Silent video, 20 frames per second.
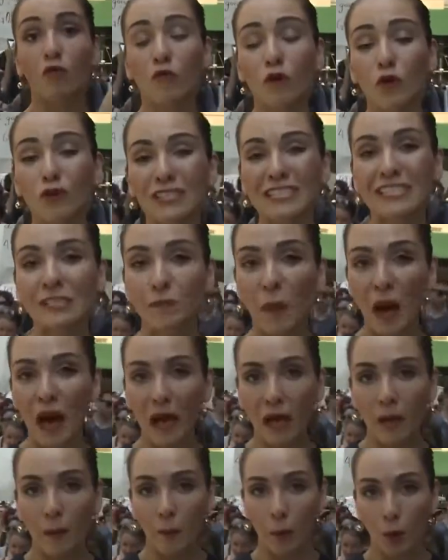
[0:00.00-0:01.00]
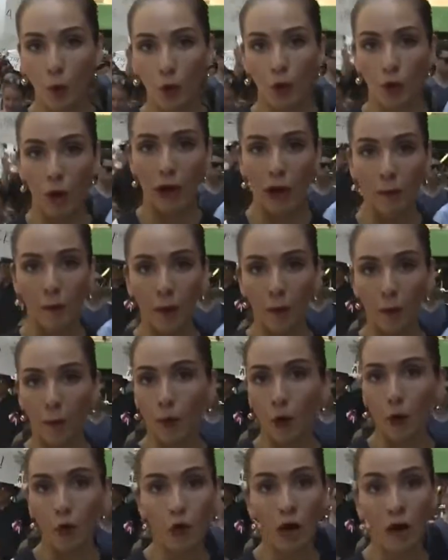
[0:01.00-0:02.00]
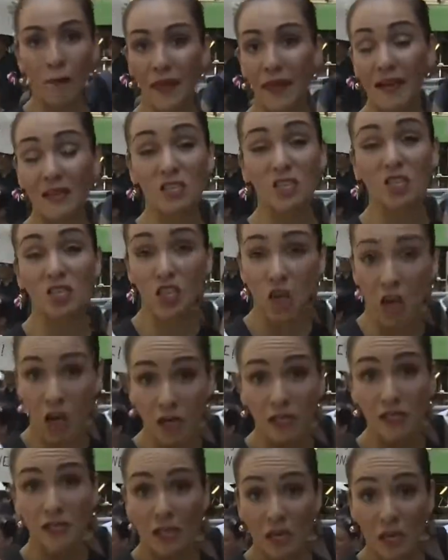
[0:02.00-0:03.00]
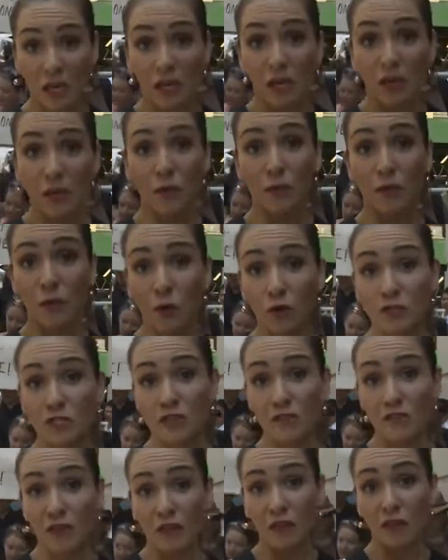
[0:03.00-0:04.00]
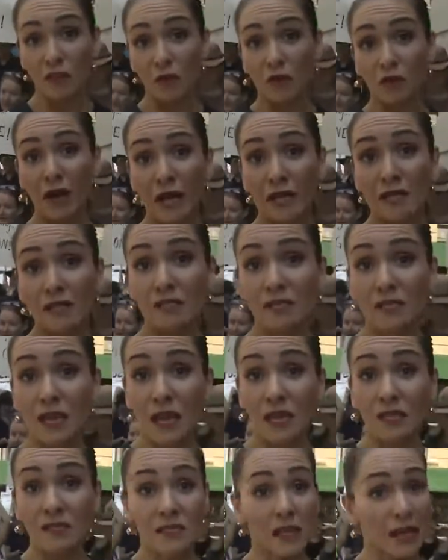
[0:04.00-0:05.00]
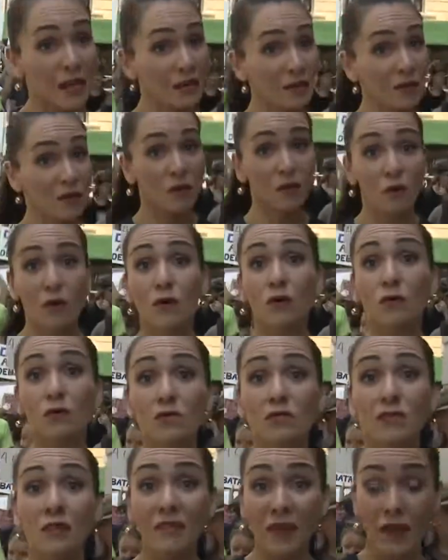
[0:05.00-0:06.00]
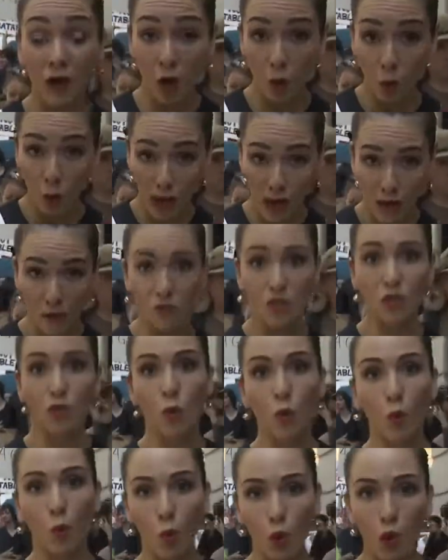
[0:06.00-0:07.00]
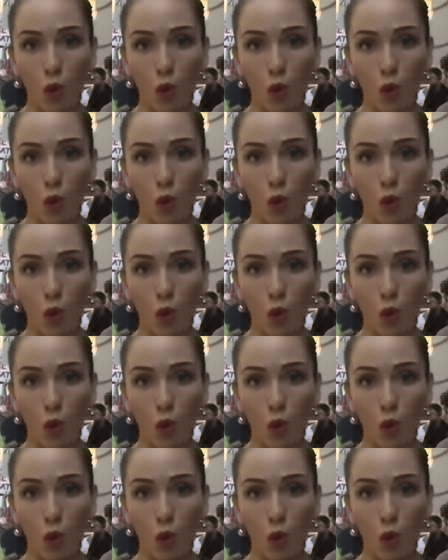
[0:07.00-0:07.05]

covert spying program, a program that has shocked those living in the United States and those living around the